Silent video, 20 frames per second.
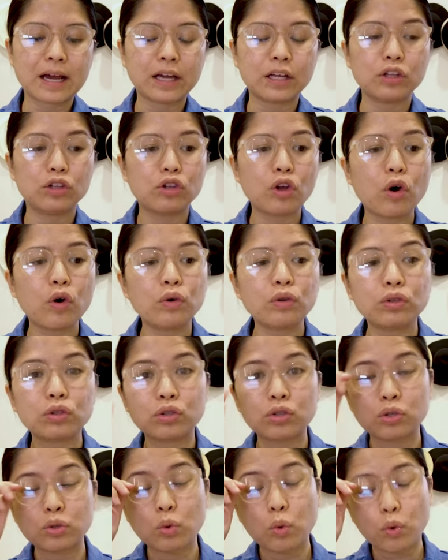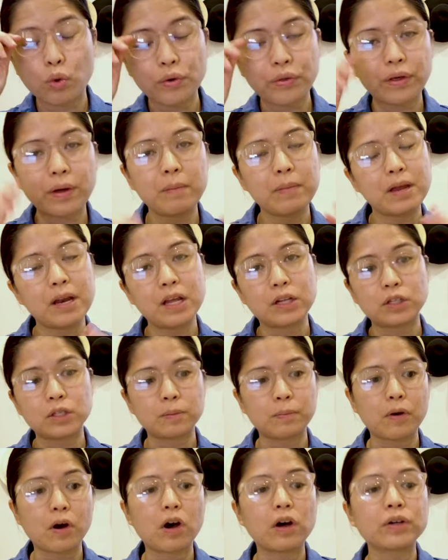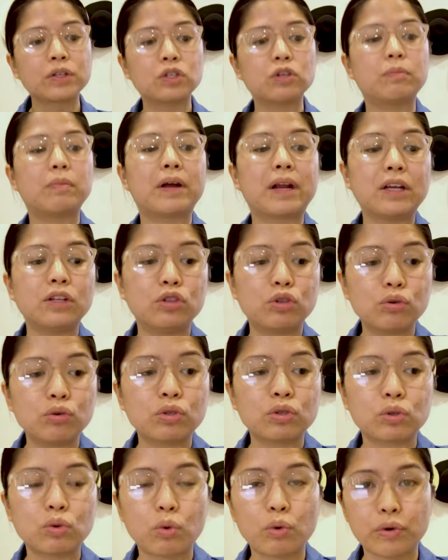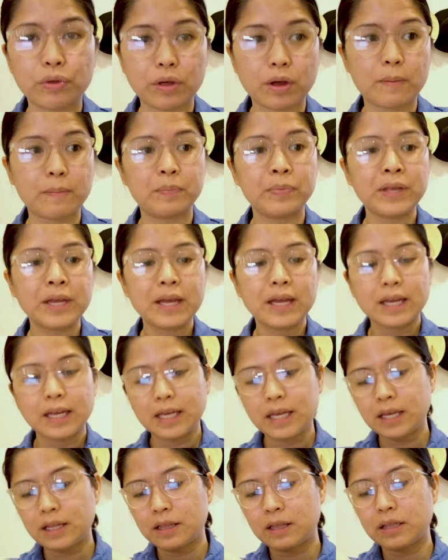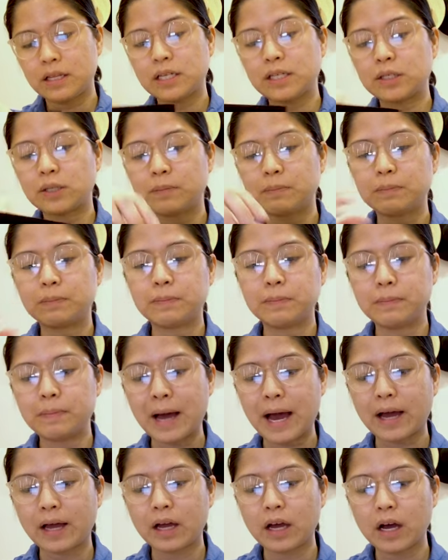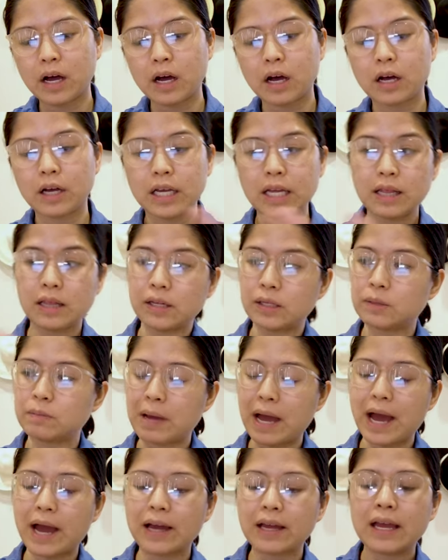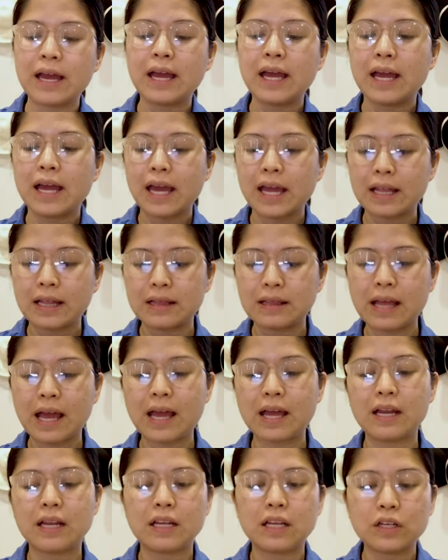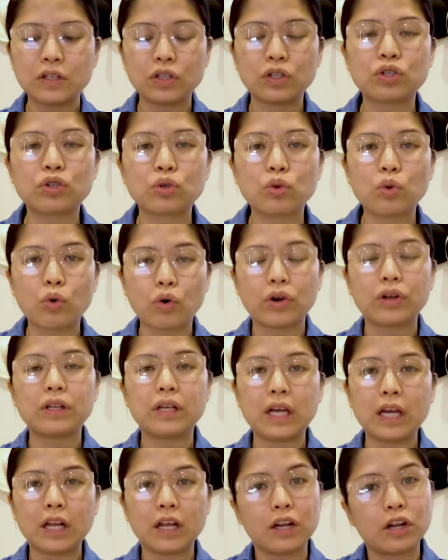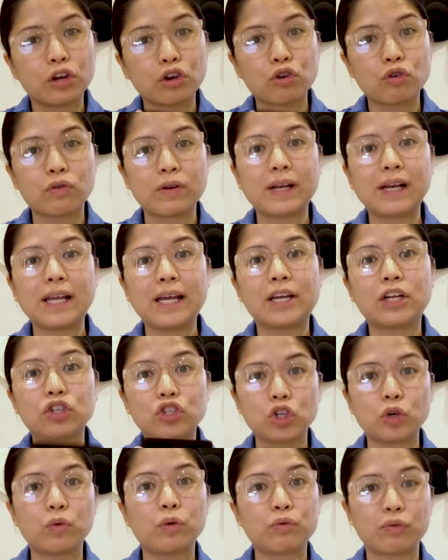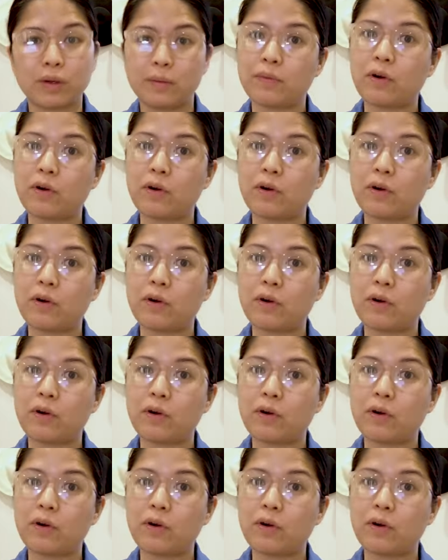I don't store them in its box, so, but I do store them in this bag, and then this is stored in an acrylic jewelry